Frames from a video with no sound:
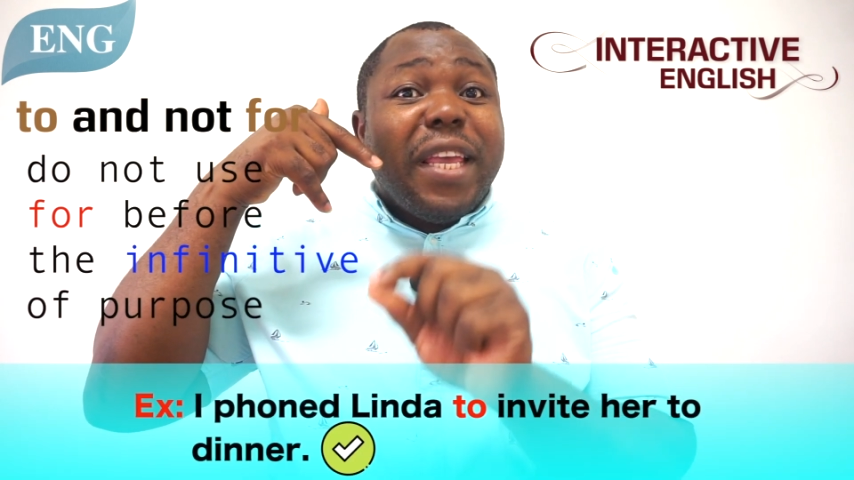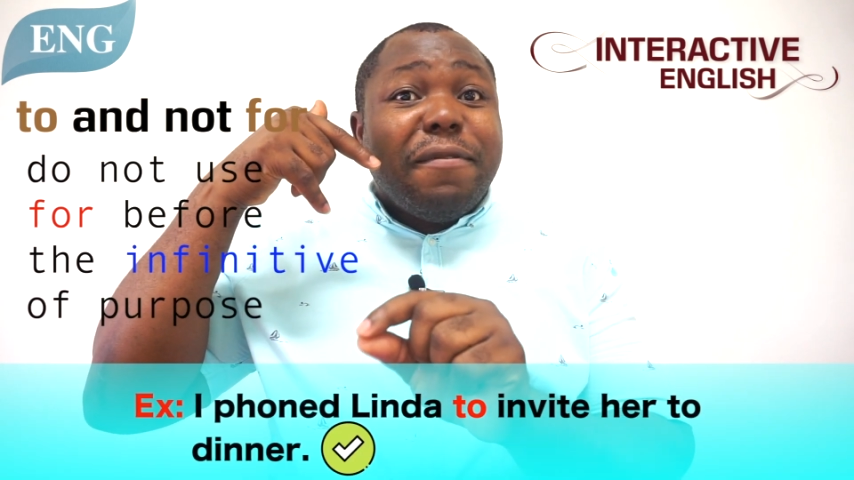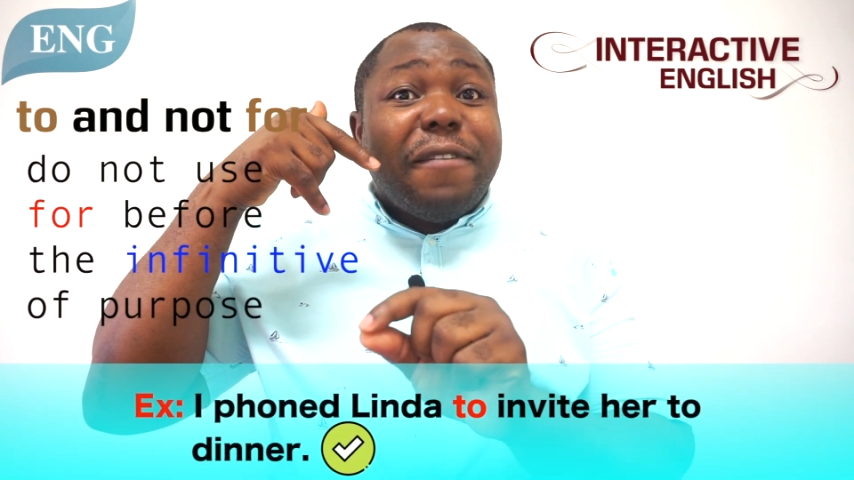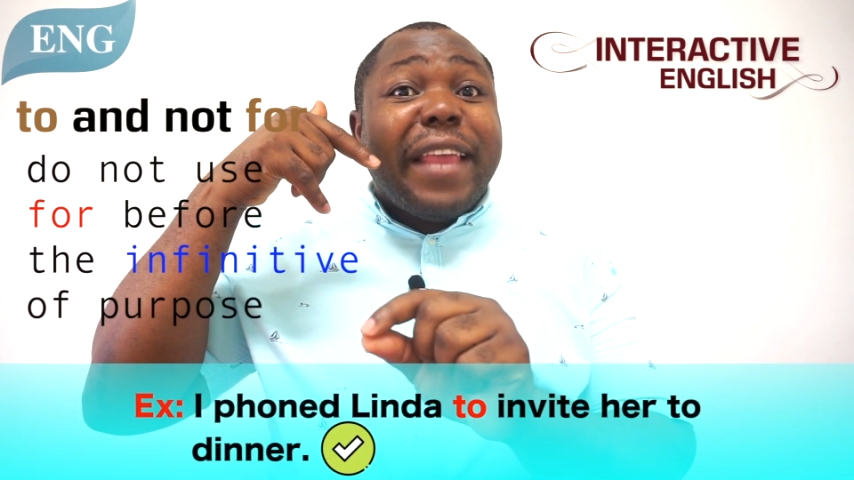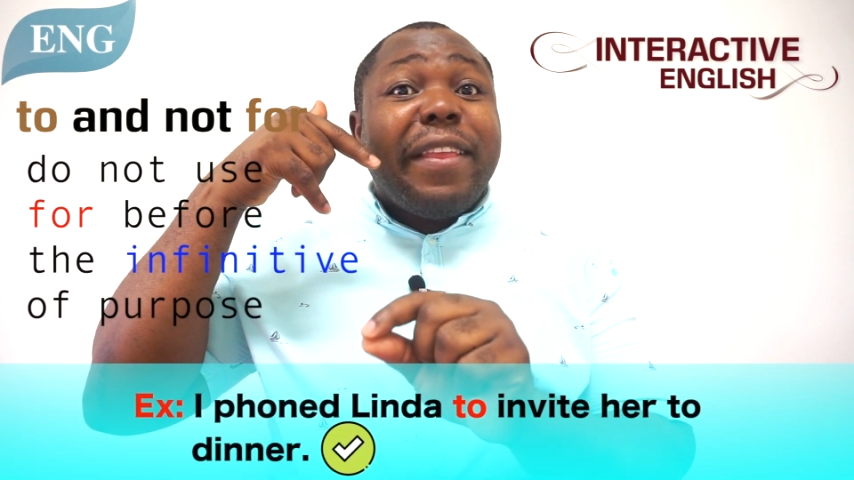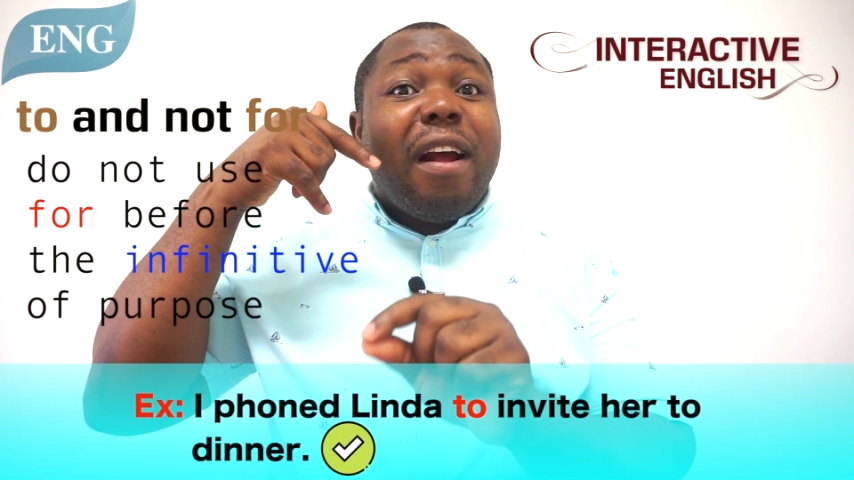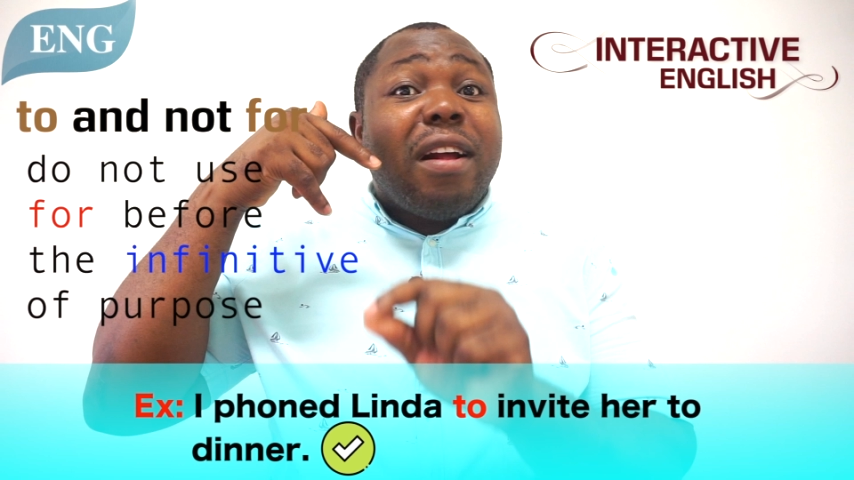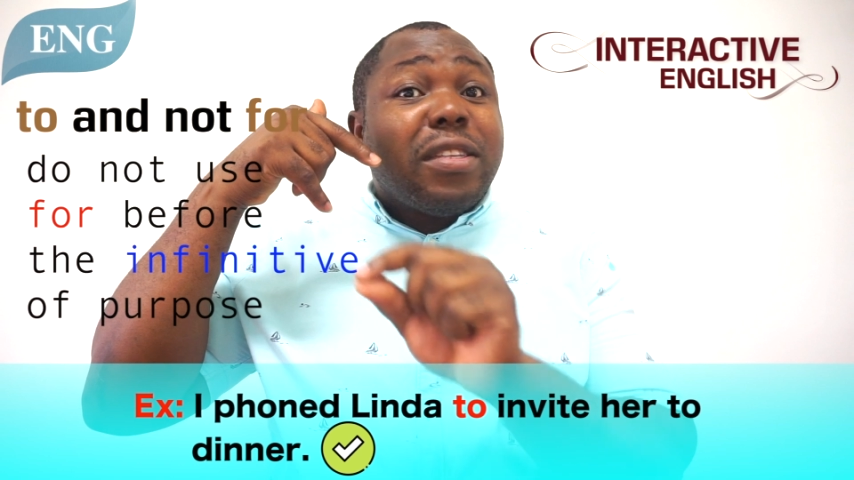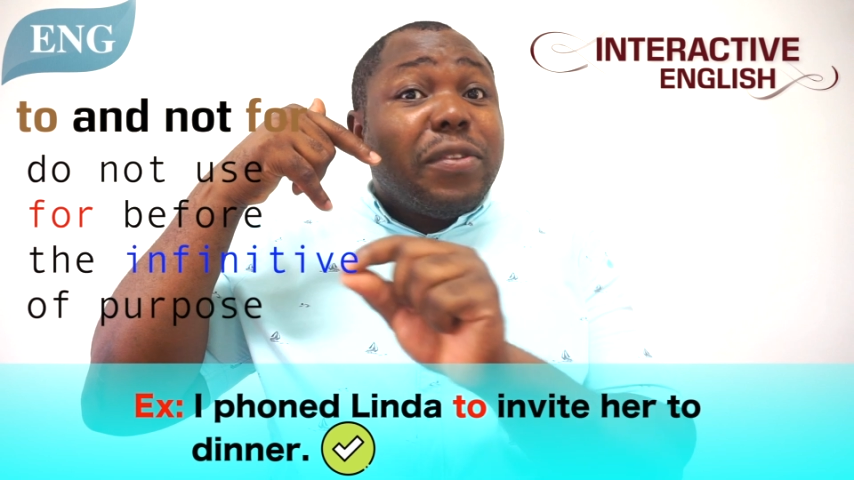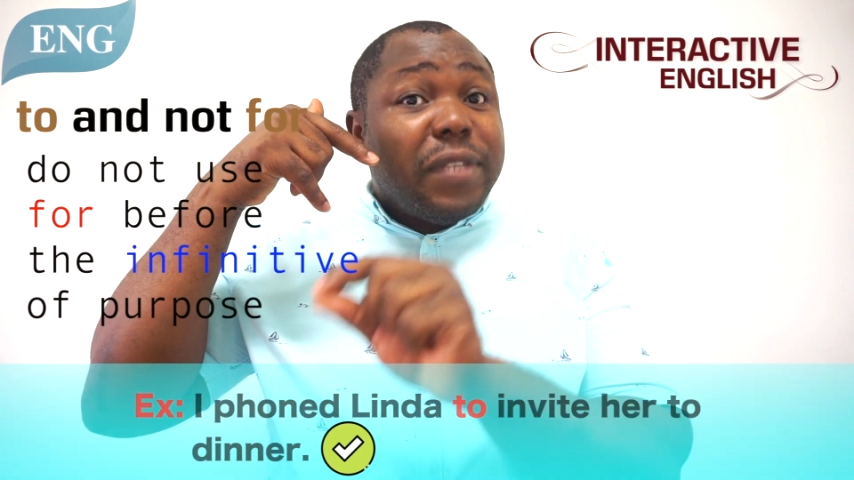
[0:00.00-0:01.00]
invite
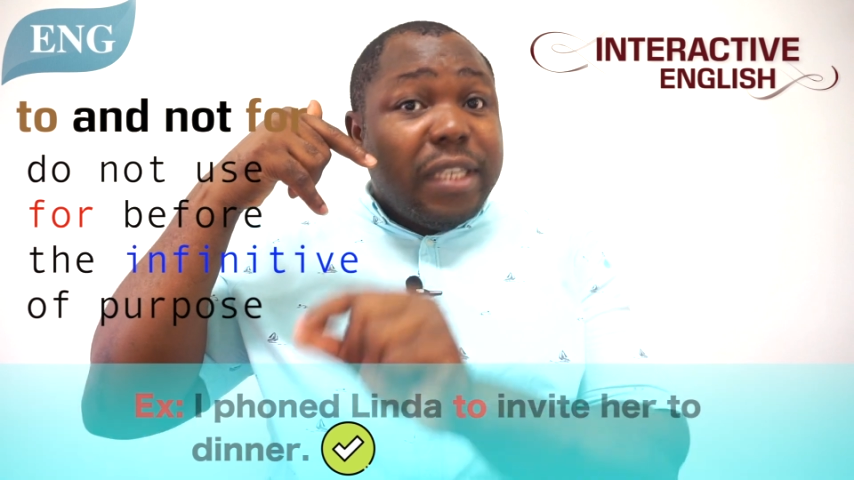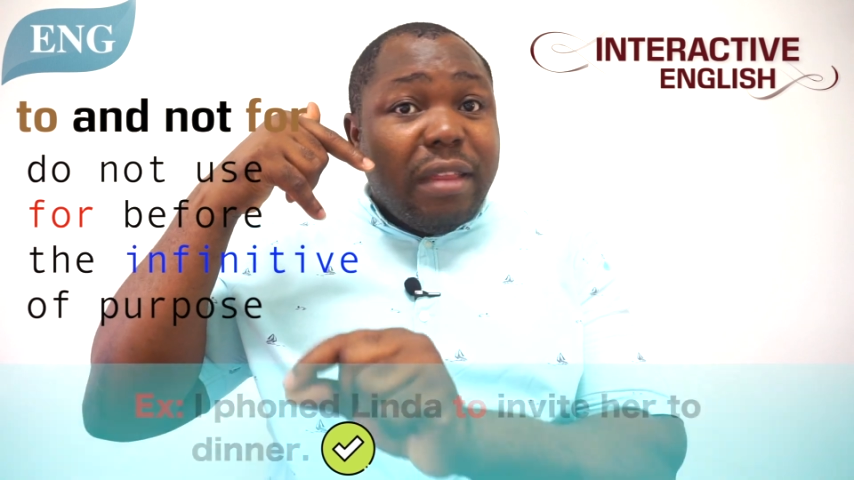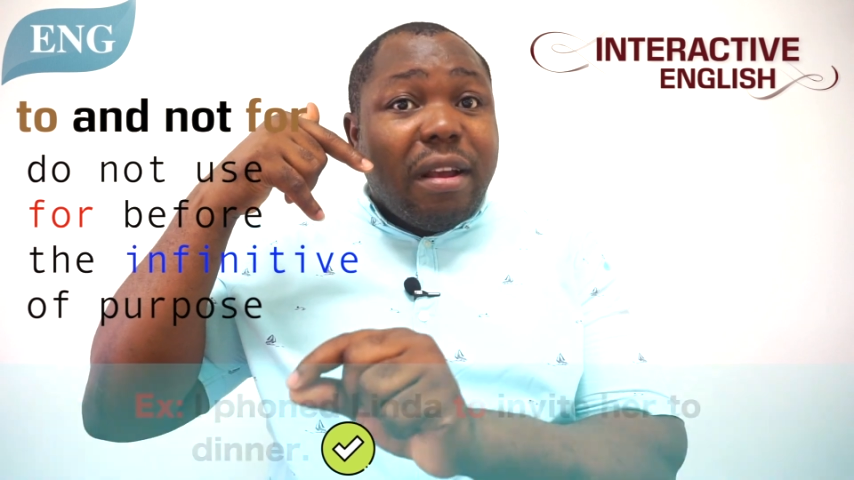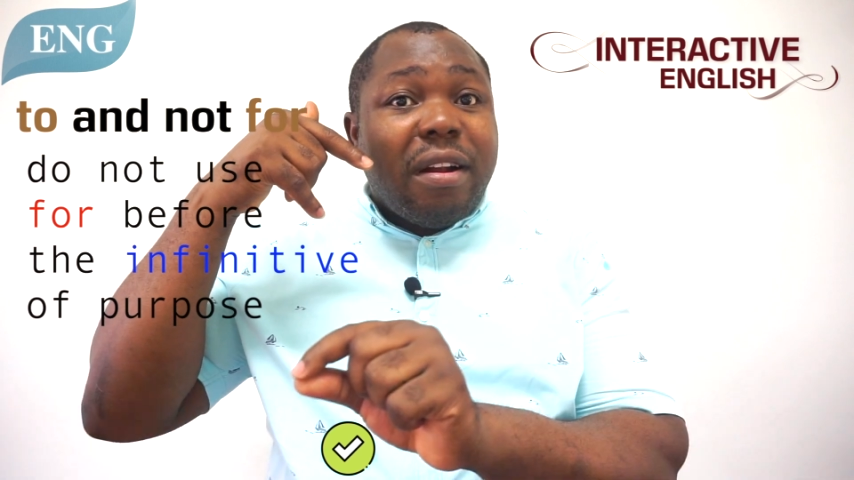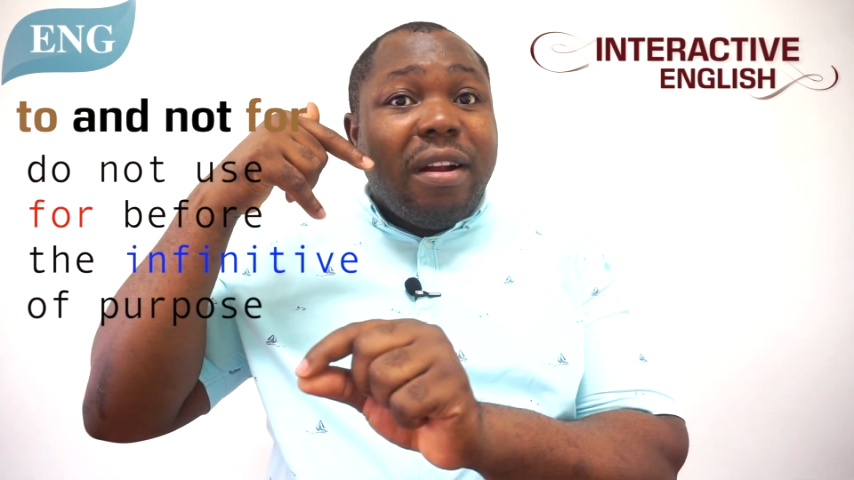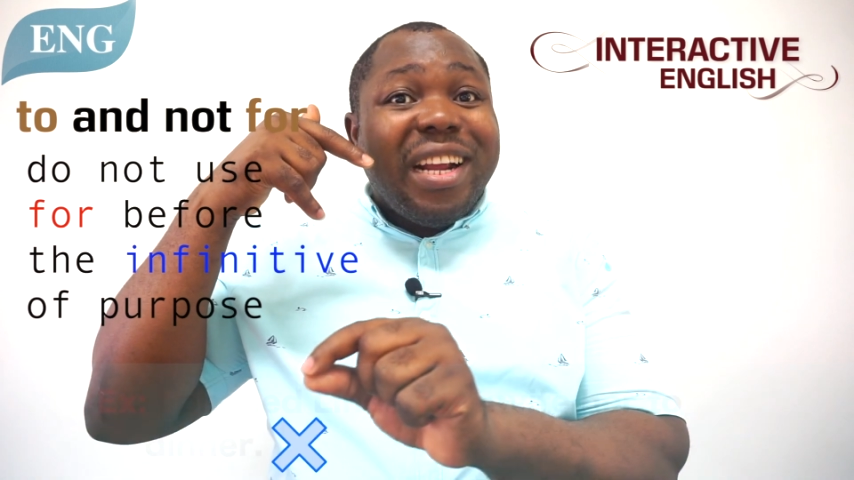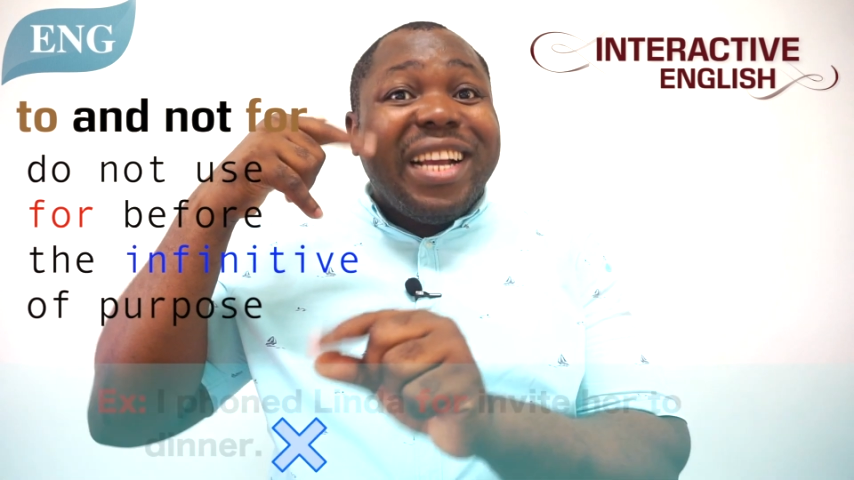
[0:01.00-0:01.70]
her to dinner.